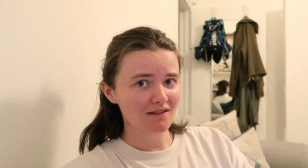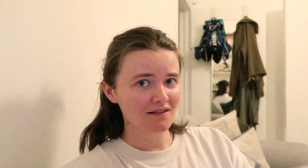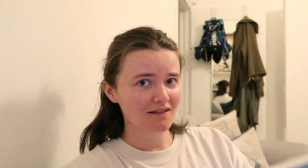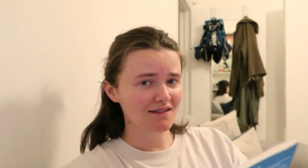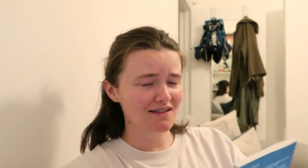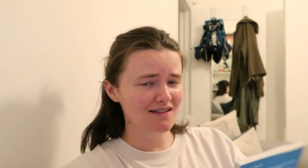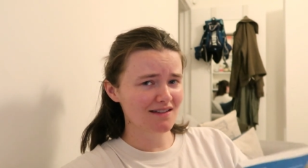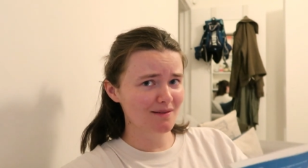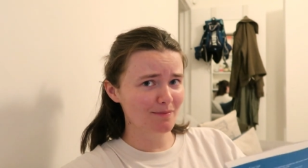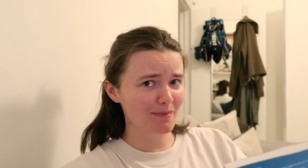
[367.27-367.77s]

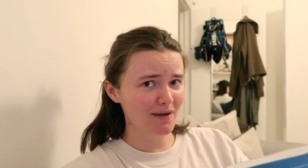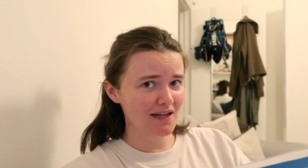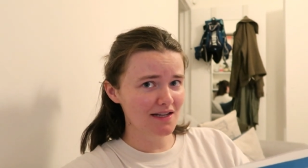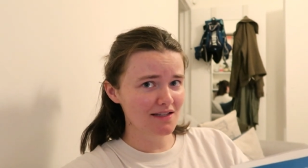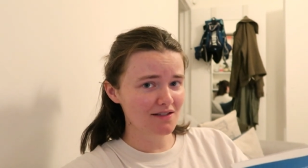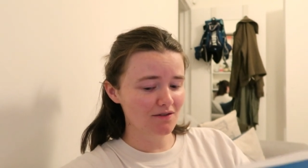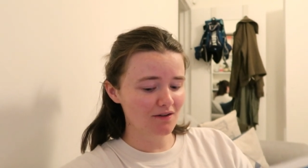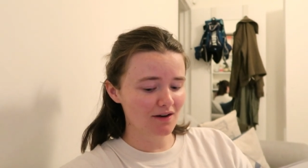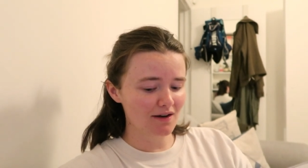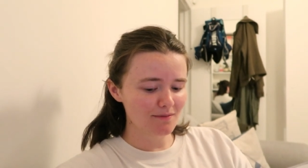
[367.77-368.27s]
Because it's a play
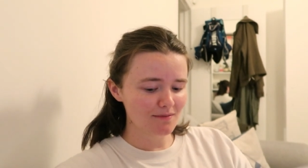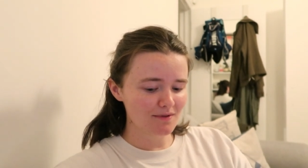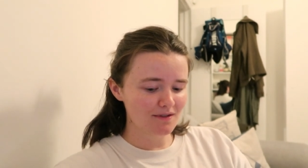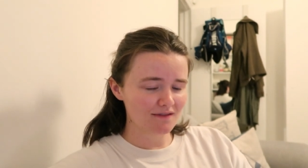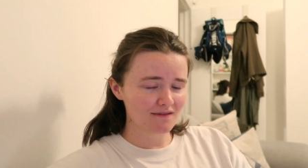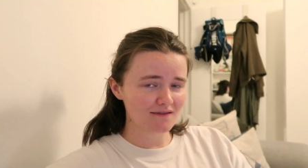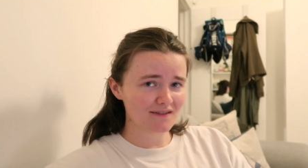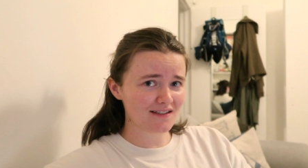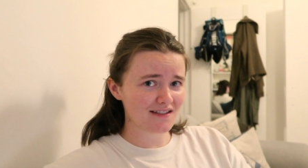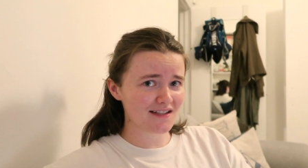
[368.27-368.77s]
script,
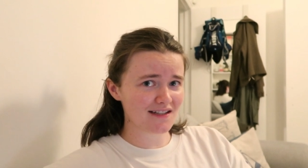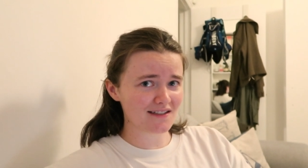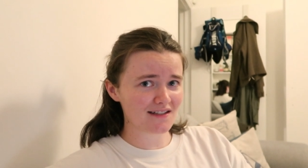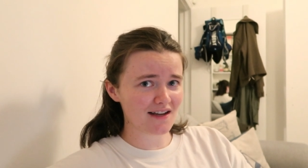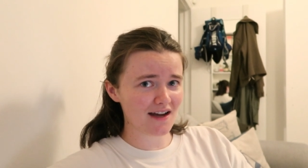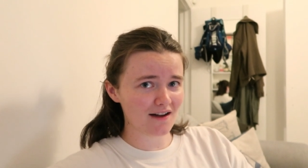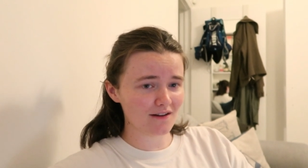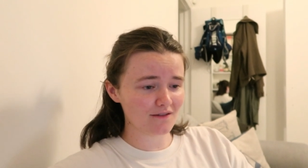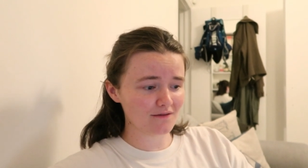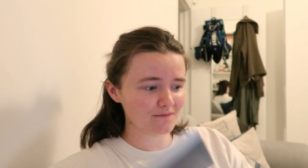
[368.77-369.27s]
does this
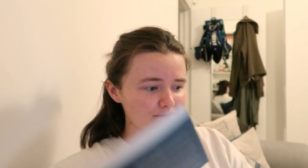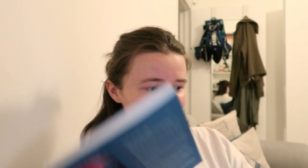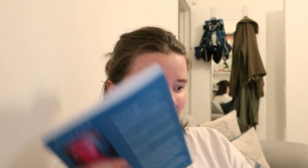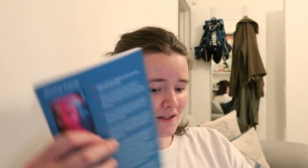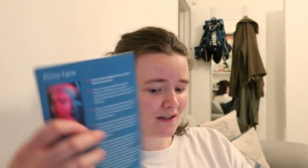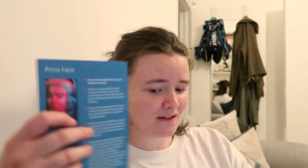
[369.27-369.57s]
count?